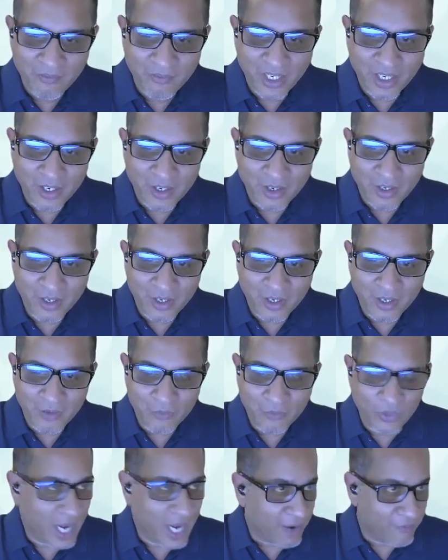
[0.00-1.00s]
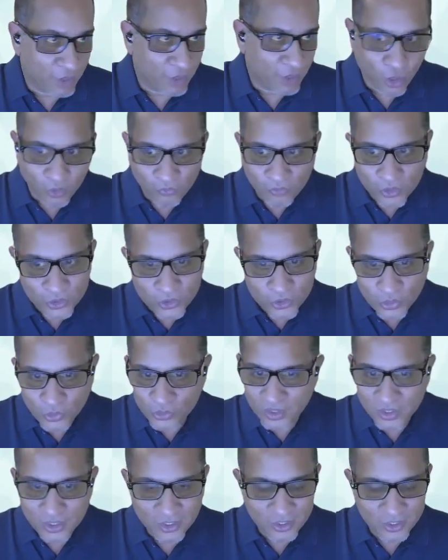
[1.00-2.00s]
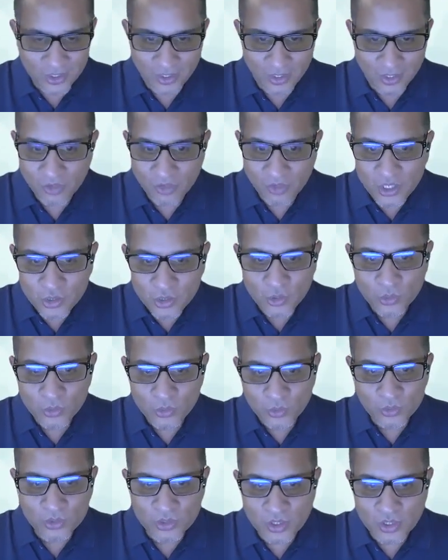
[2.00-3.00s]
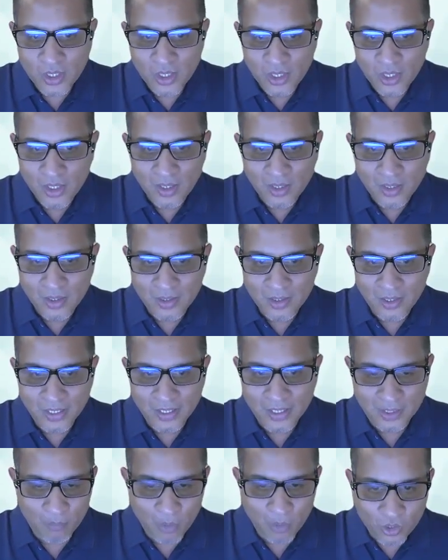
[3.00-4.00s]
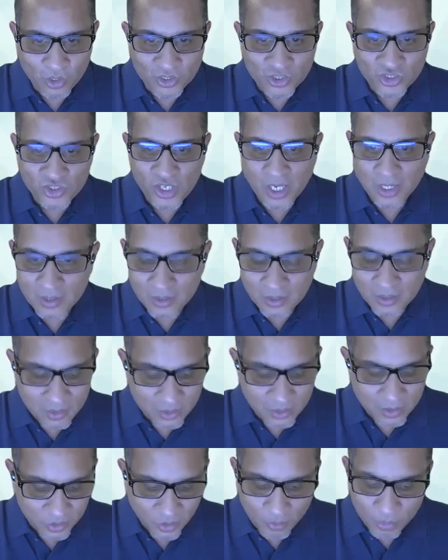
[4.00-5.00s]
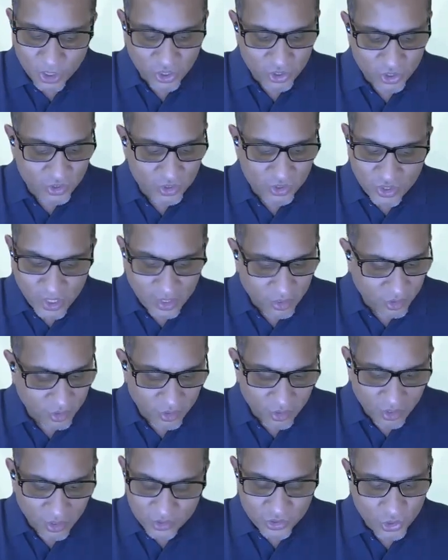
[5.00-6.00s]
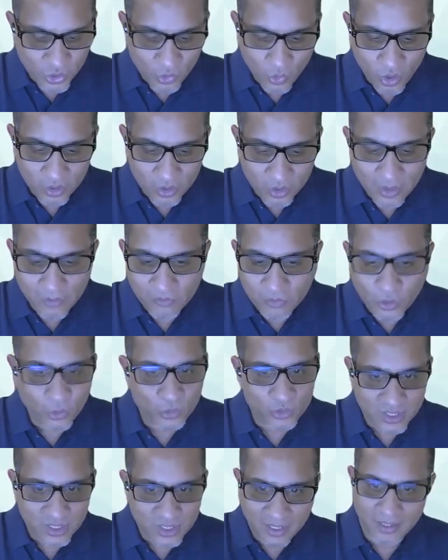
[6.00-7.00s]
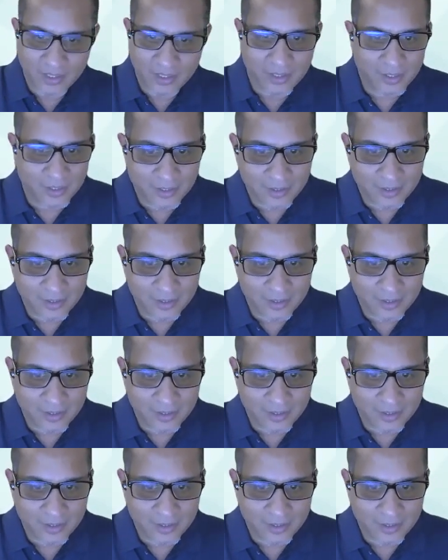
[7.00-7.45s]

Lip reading: where we have a lot of resources and free tools like the block list checker, the repetition checker, and so on. And of course, the